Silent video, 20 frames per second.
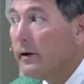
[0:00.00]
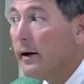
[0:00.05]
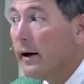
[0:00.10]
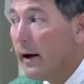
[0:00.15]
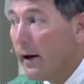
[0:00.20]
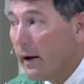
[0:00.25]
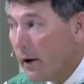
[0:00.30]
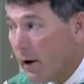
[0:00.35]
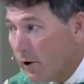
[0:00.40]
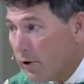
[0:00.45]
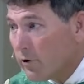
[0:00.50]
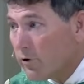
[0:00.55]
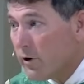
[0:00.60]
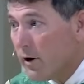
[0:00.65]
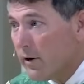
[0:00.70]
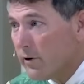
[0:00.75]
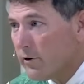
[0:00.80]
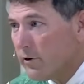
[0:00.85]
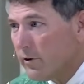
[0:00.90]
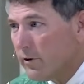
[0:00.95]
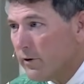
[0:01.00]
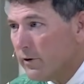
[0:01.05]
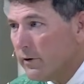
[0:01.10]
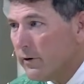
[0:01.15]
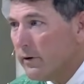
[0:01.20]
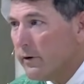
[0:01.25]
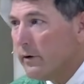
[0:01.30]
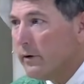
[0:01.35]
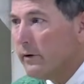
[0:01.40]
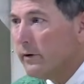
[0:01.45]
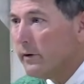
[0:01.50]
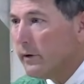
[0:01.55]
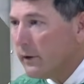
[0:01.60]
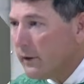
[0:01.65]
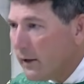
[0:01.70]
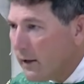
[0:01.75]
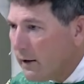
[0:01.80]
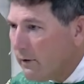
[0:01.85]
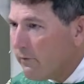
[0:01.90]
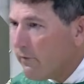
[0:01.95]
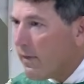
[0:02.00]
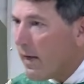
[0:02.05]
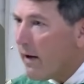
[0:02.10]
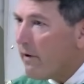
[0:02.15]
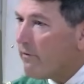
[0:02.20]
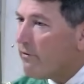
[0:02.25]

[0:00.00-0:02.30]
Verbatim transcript: and our treasure to give that